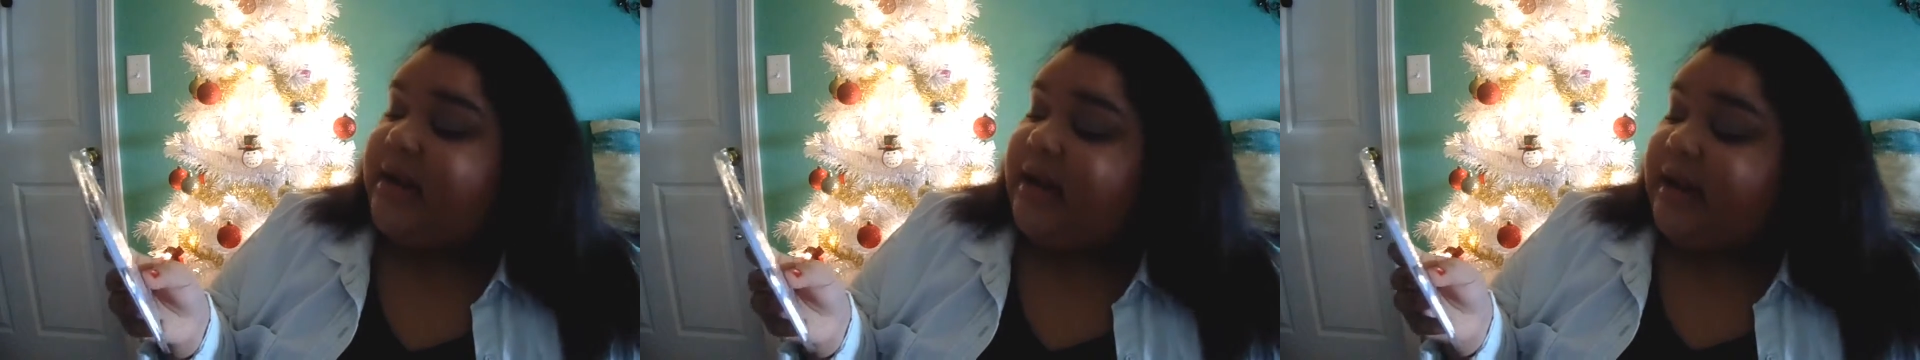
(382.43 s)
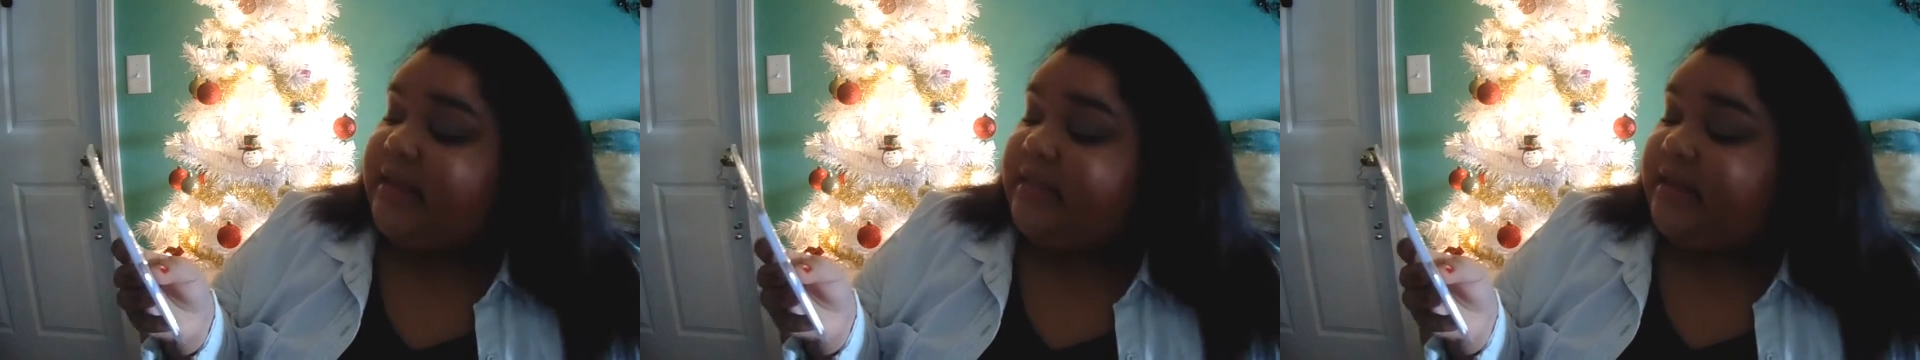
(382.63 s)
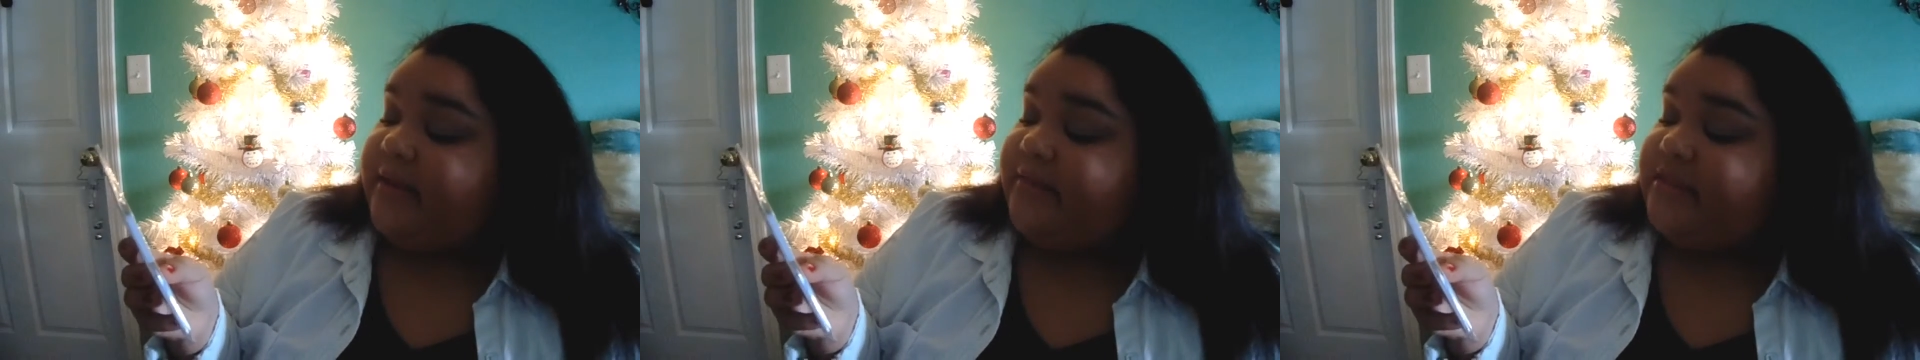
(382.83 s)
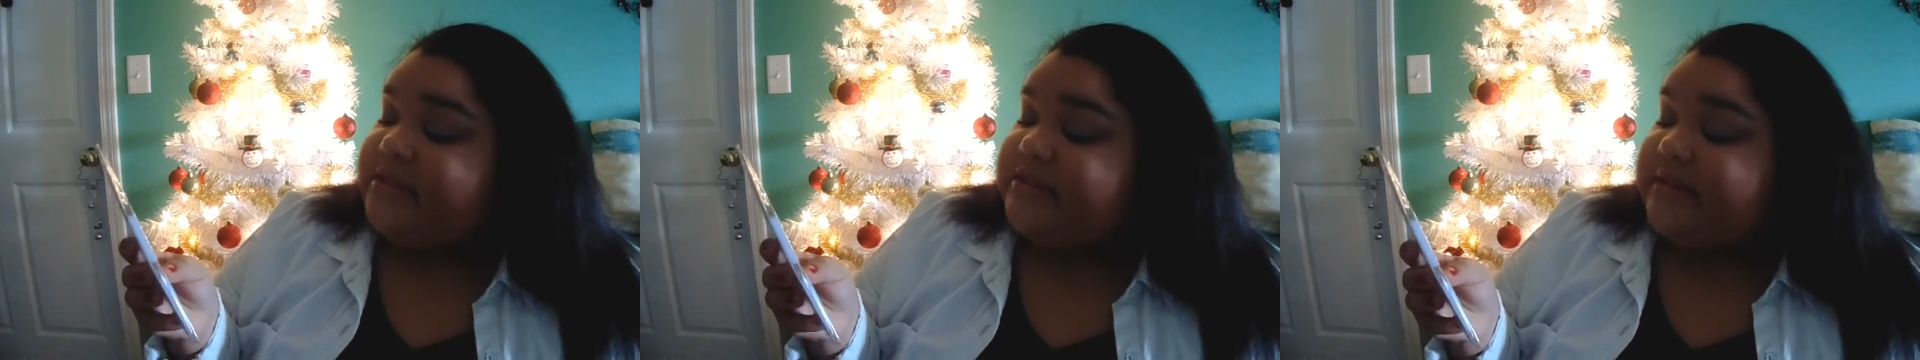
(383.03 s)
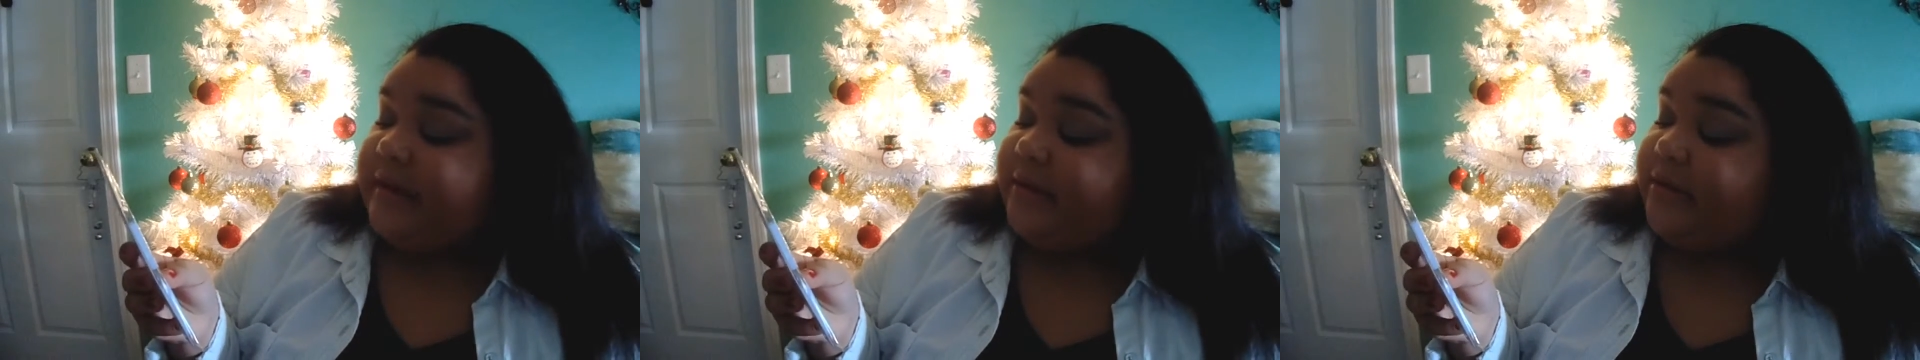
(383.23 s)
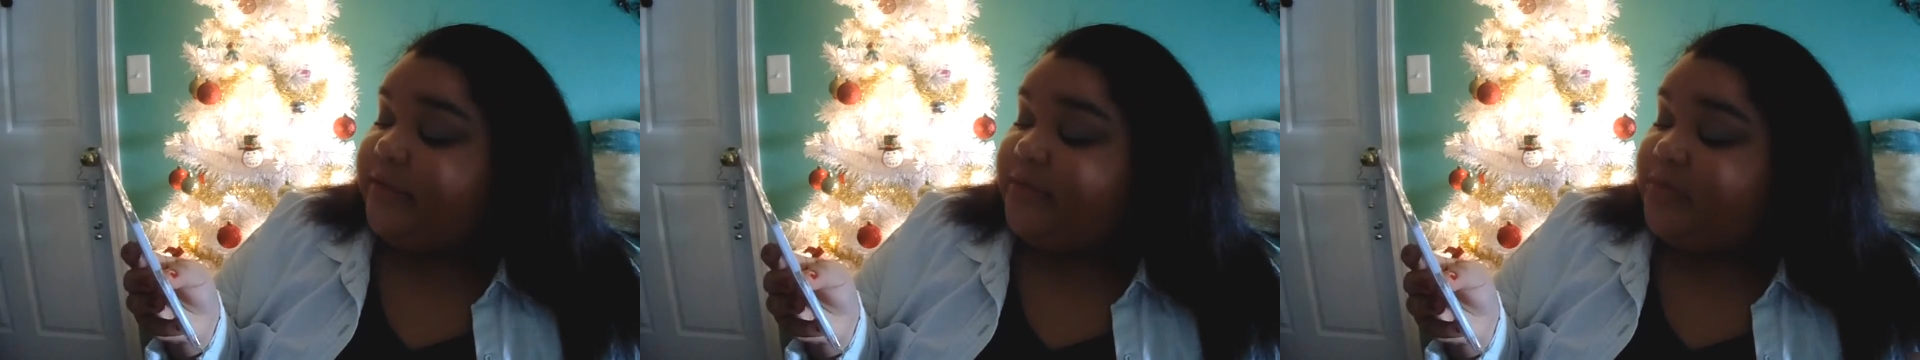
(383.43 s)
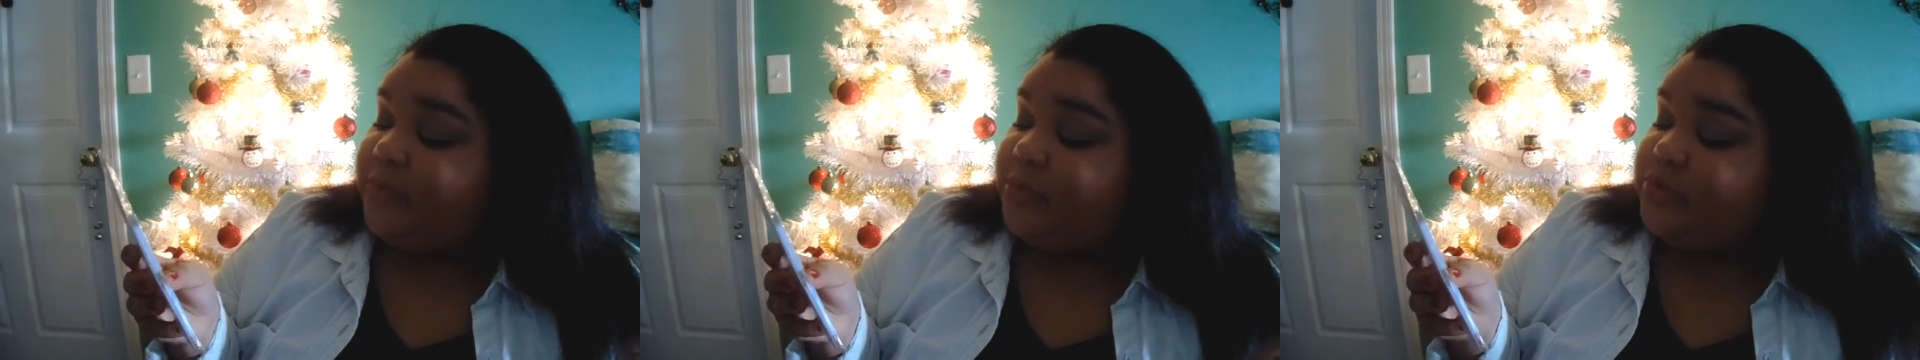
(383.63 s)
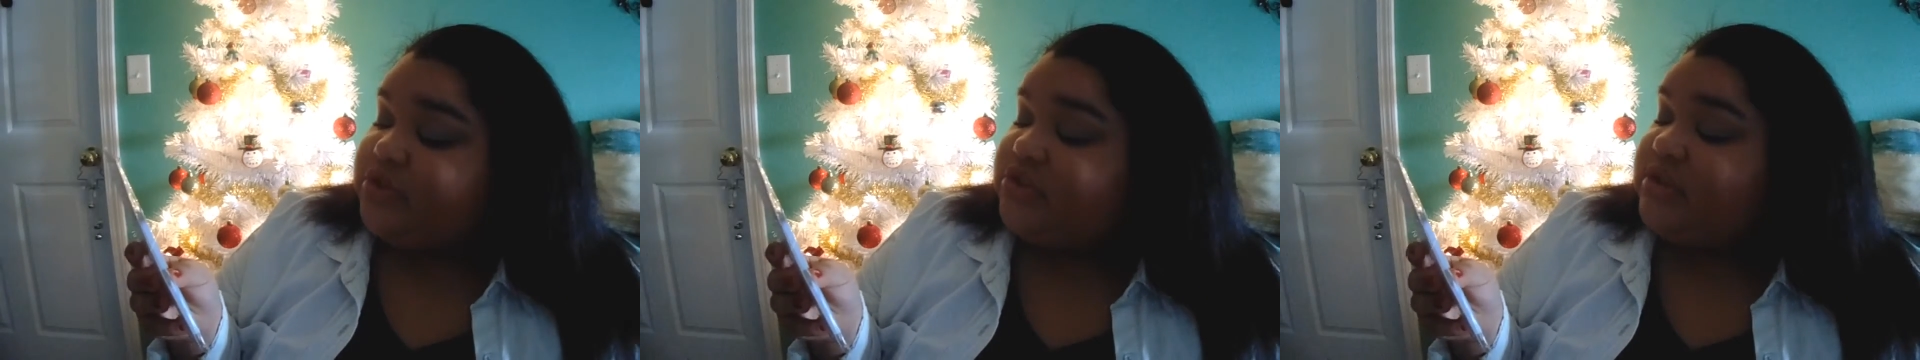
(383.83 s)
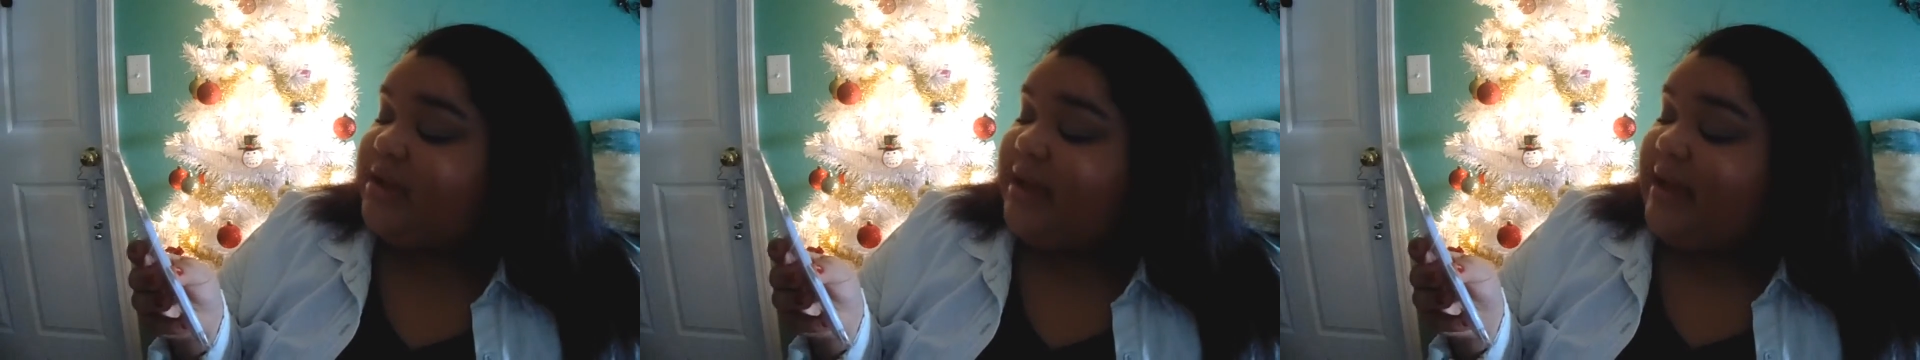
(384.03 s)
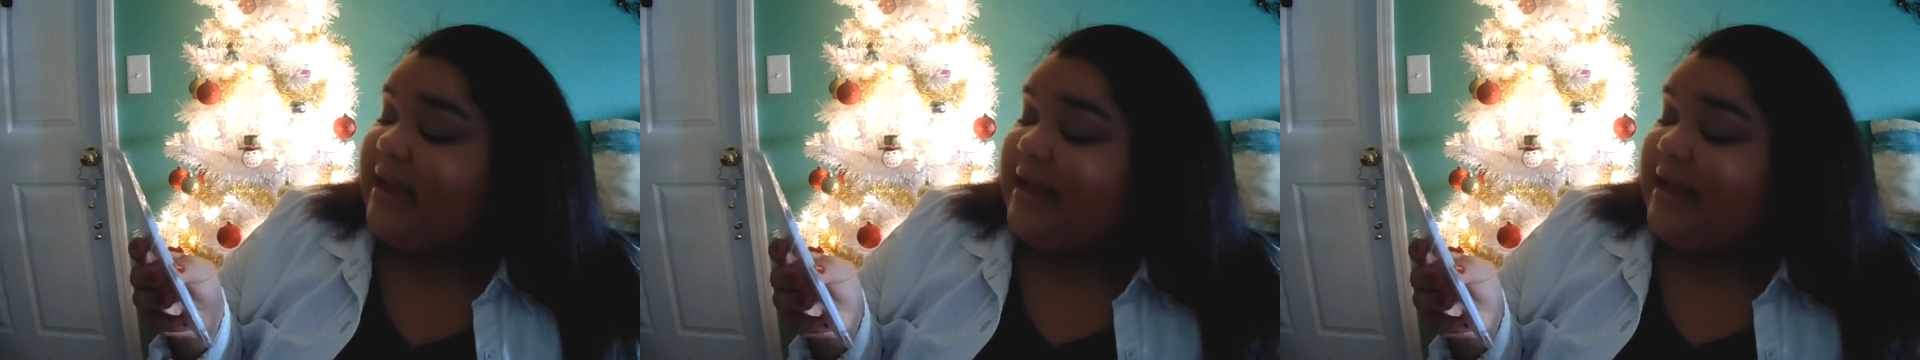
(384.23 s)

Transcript: I love the sound of whoosh